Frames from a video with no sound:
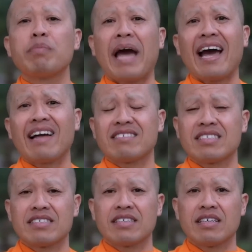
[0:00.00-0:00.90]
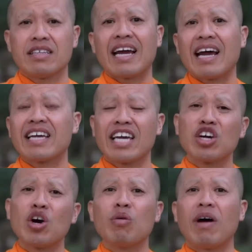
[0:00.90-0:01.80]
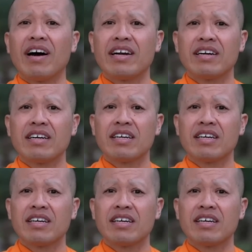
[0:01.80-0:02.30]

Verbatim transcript: paths that I can go on.